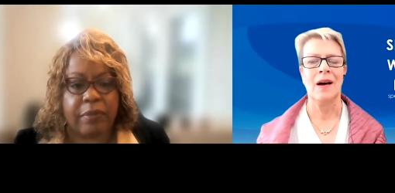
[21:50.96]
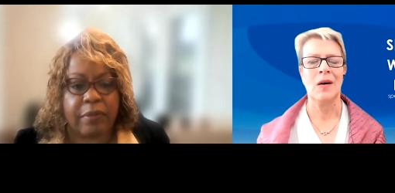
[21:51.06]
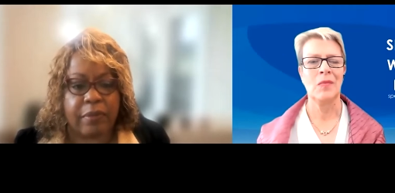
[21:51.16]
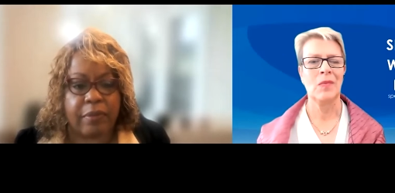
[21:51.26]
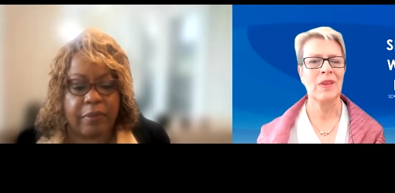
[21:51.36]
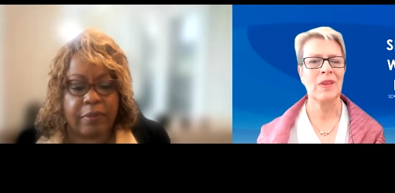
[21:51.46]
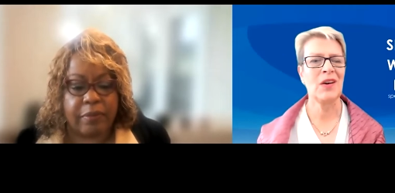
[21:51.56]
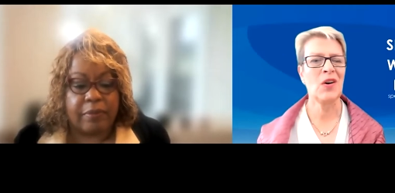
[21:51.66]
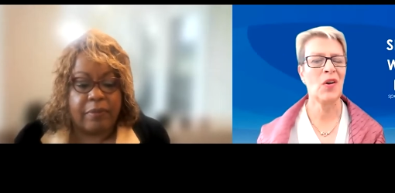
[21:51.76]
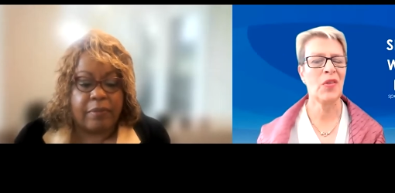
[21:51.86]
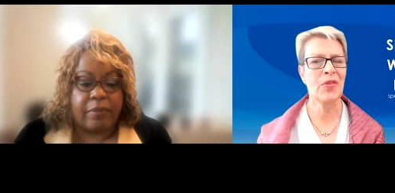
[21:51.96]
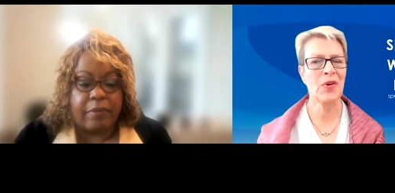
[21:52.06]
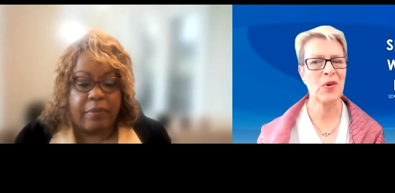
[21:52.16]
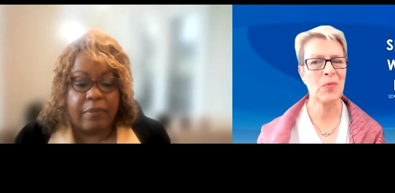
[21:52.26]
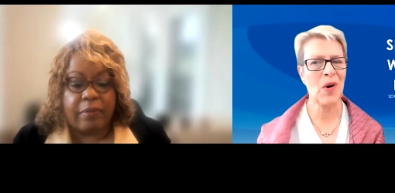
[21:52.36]
Speaker 1: um, what they call
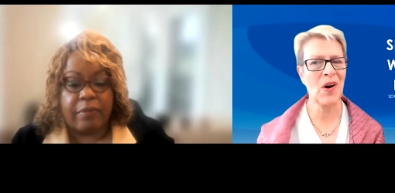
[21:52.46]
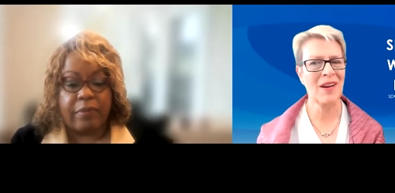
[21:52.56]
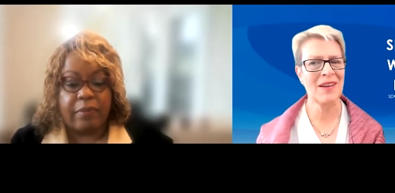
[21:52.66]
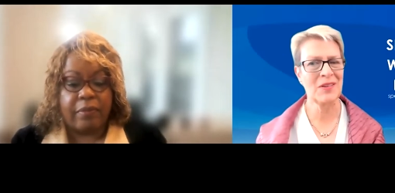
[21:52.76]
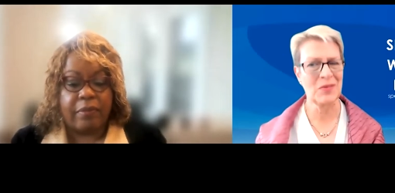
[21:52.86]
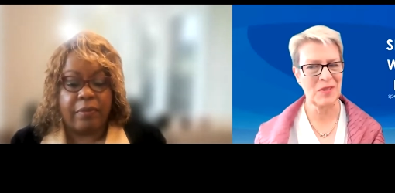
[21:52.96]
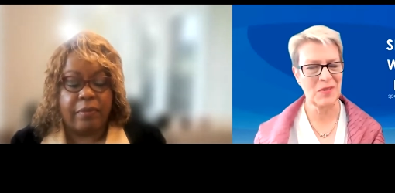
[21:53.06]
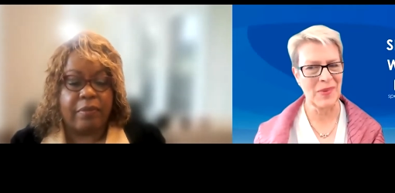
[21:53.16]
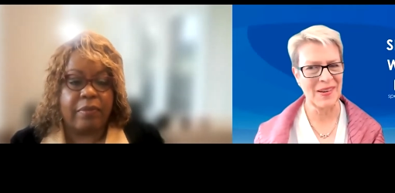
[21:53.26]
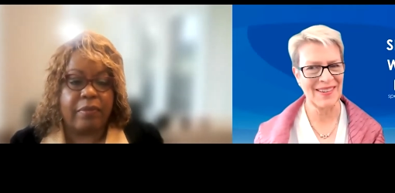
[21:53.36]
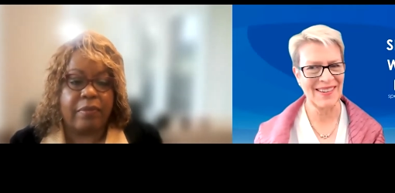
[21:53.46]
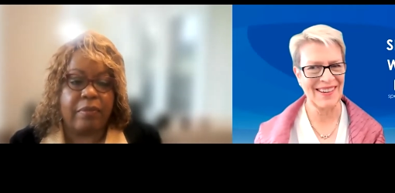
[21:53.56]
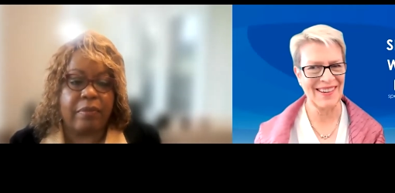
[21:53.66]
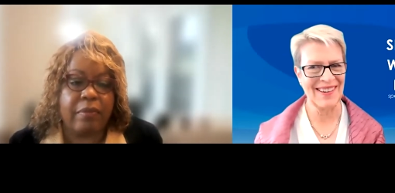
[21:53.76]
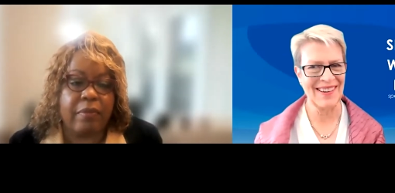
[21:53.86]
third party endorsement
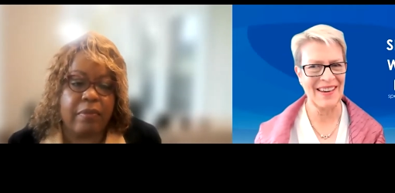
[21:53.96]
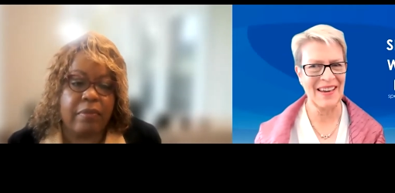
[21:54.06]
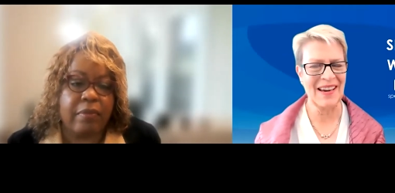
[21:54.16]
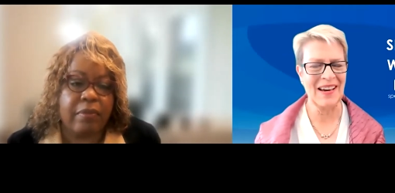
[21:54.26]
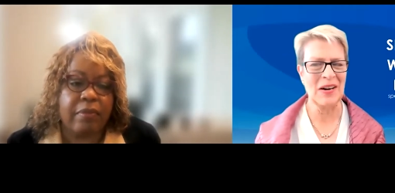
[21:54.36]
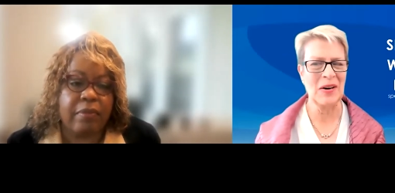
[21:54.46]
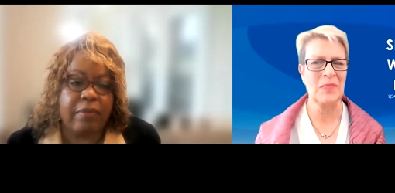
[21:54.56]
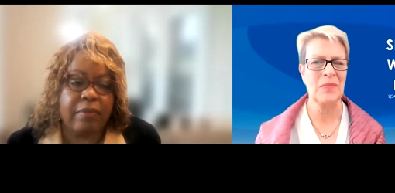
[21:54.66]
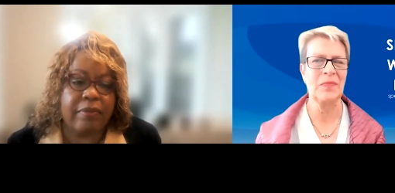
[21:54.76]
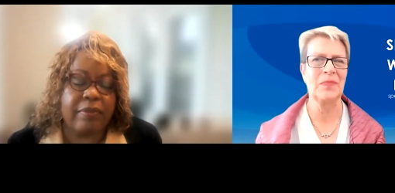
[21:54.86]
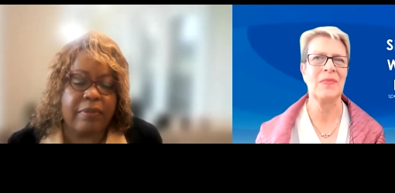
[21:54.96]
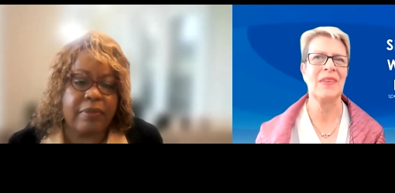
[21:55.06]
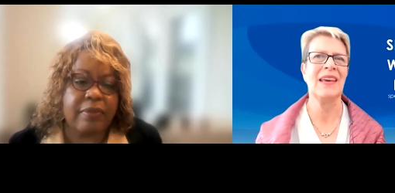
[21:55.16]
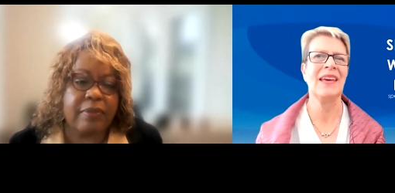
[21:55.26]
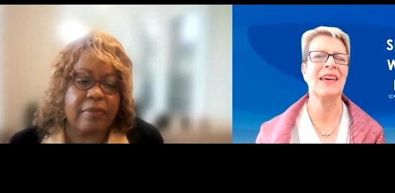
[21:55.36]
uh, um,
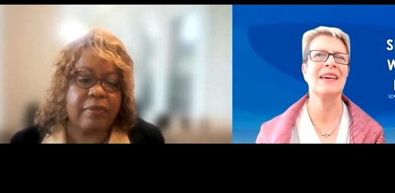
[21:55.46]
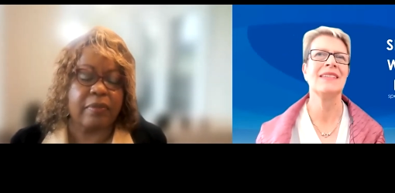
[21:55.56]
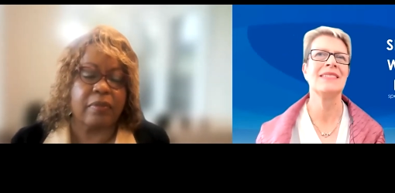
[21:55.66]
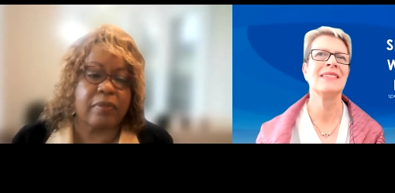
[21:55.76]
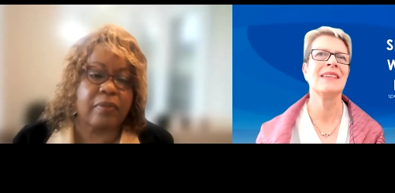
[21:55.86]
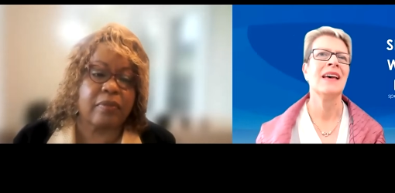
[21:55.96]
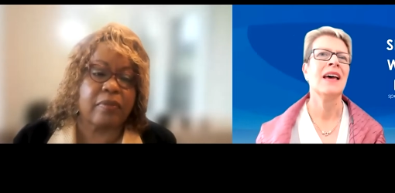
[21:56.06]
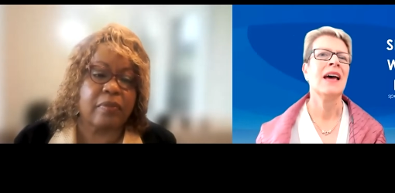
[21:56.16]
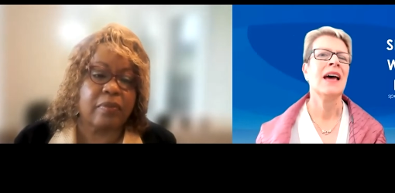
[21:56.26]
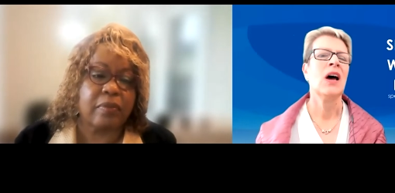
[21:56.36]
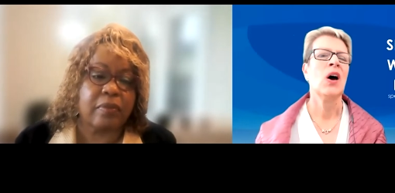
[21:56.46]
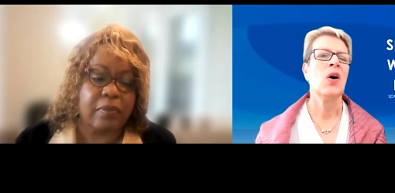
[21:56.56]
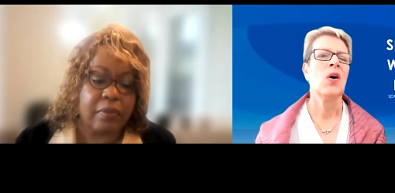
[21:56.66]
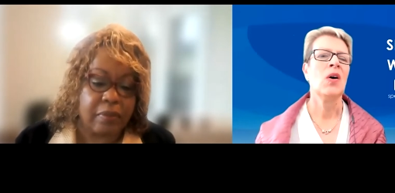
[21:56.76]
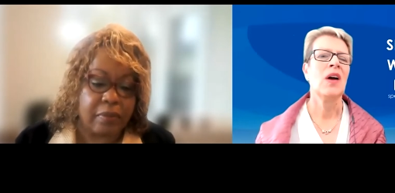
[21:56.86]
is
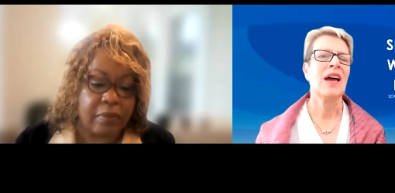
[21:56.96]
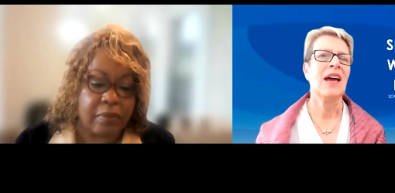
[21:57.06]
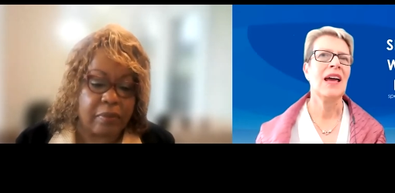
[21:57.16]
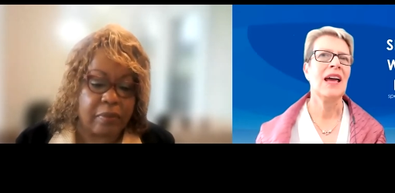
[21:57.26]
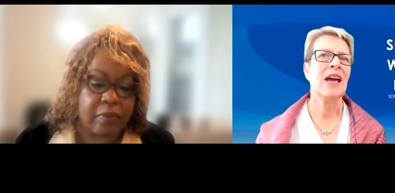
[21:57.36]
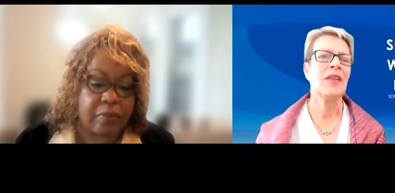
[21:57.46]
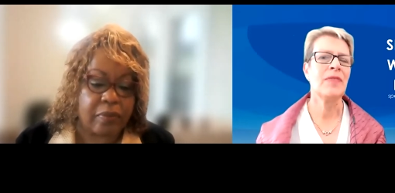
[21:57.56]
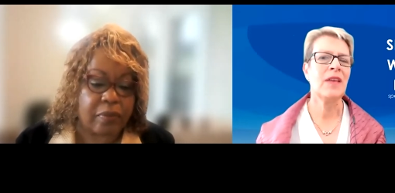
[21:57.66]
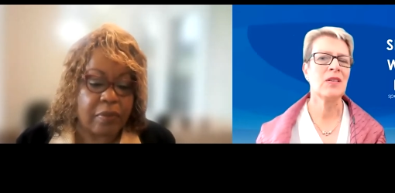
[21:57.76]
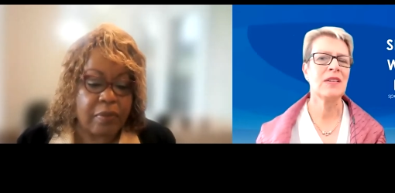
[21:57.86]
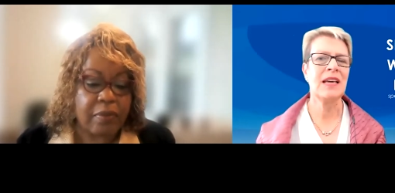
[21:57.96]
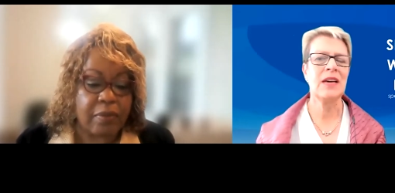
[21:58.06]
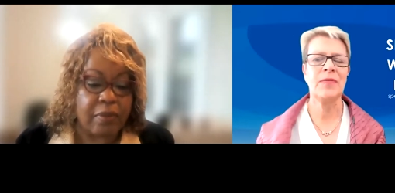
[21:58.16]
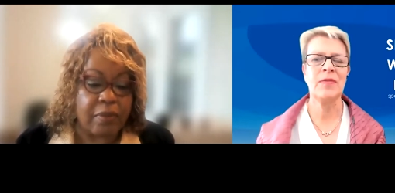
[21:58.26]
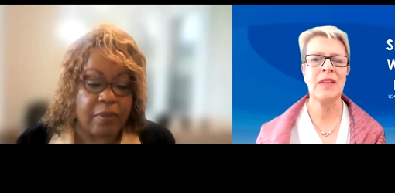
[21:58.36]
if there's
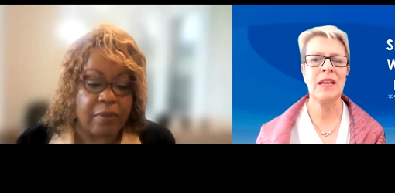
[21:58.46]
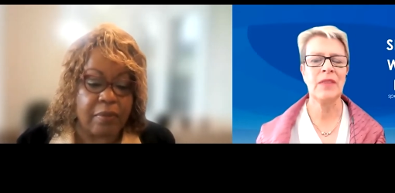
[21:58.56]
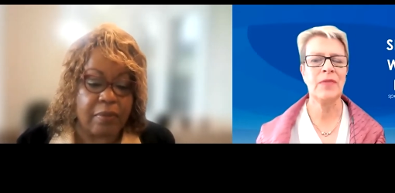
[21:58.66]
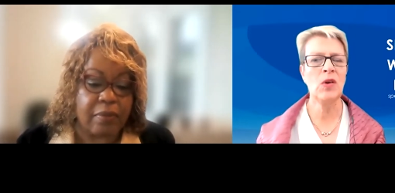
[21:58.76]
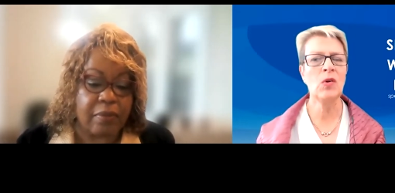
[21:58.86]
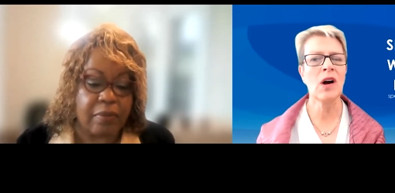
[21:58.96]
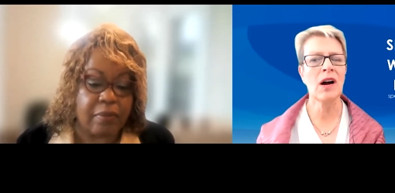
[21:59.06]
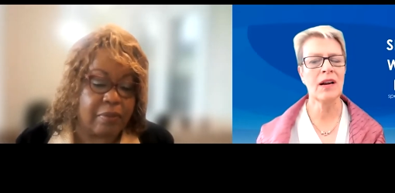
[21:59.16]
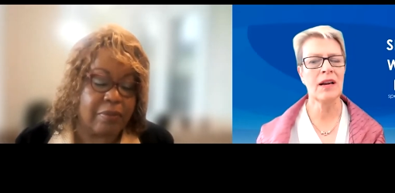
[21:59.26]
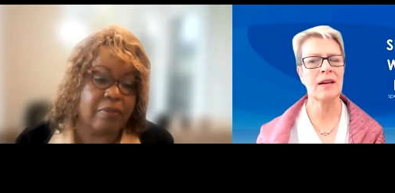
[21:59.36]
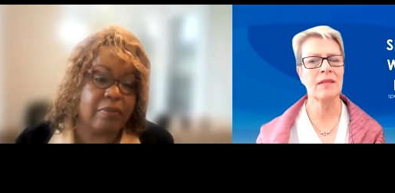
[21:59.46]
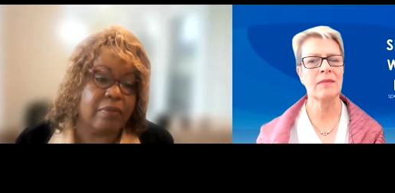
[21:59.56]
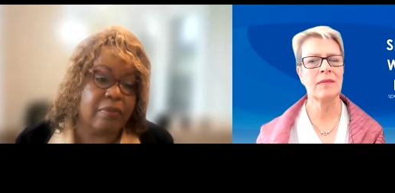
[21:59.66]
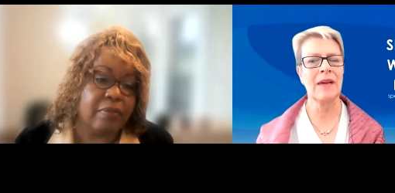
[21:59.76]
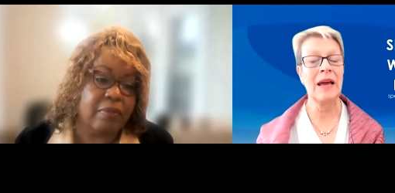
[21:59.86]
if if you are
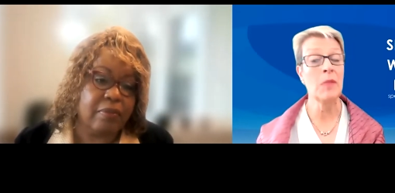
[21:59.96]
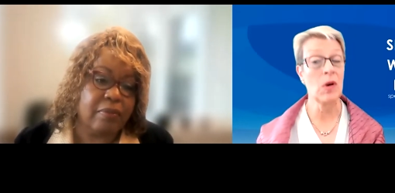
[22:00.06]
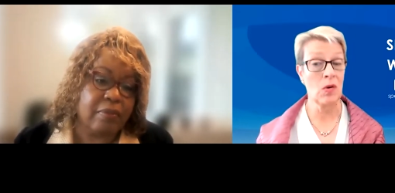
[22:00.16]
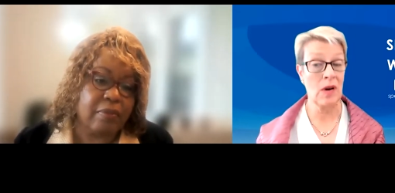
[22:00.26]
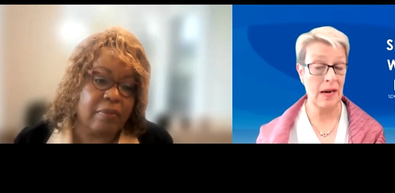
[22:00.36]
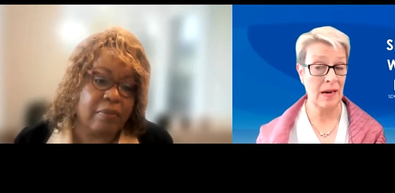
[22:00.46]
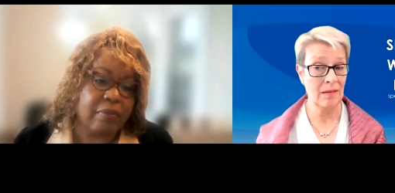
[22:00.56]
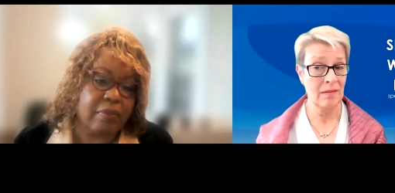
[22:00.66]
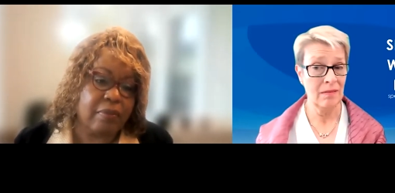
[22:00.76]
a minority